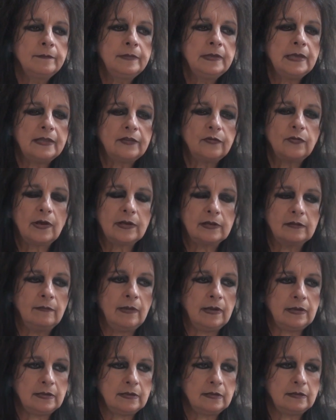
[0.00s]
be attracted
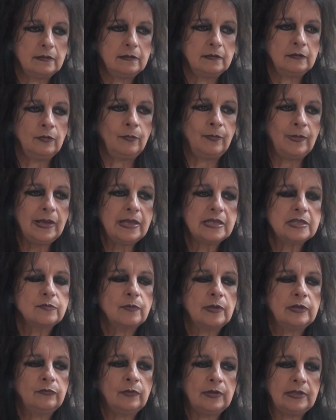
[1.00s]
by the place,
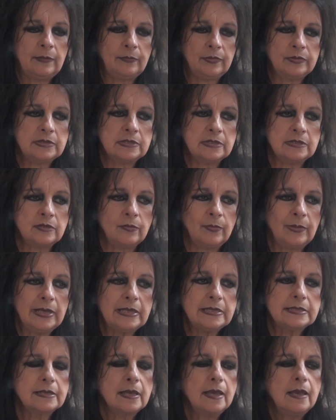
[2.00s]
what happens in the
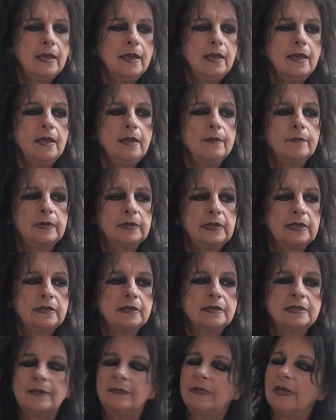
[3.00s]
place, but at
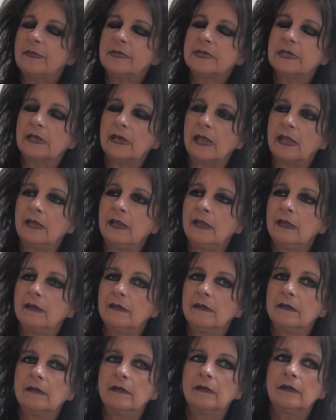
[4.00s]
the same time they can
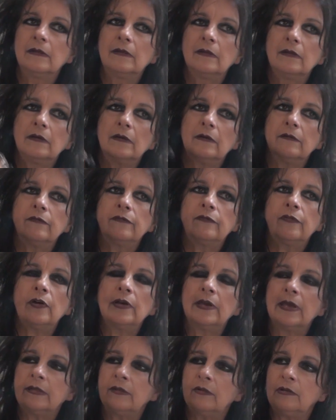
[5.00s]

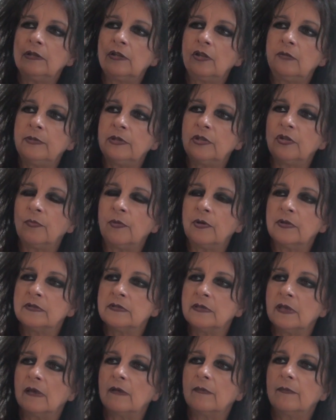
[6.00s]
forget a little bit about
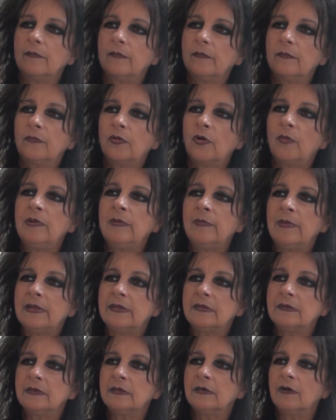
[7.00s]
the
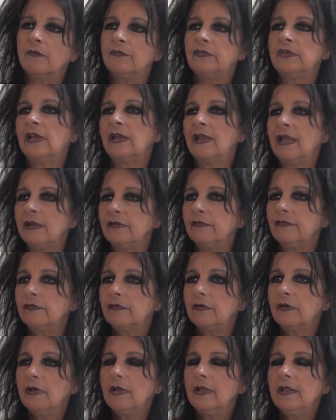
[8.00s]
problematic of their
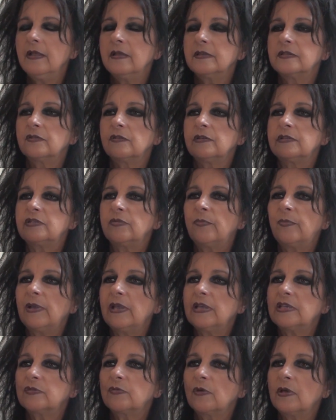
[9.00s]
life. So it's a
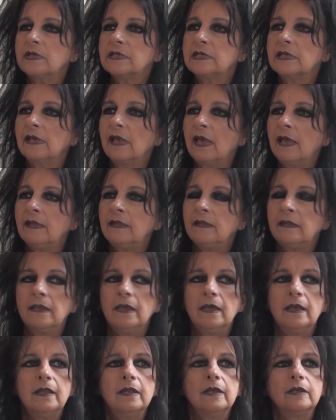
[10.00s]
place where they can
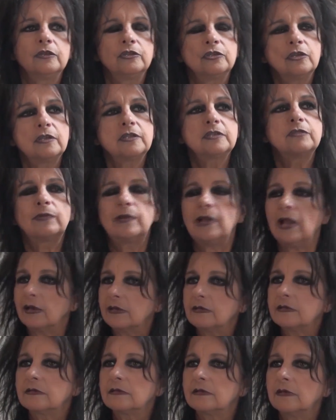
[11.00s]
just
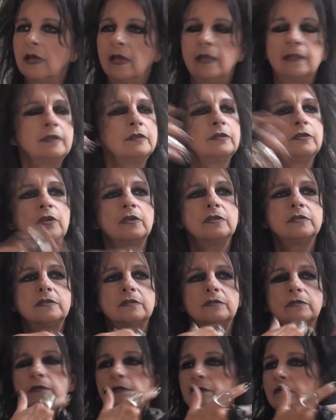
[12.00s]
relax and
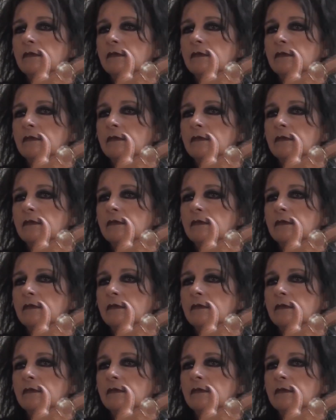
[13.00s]
just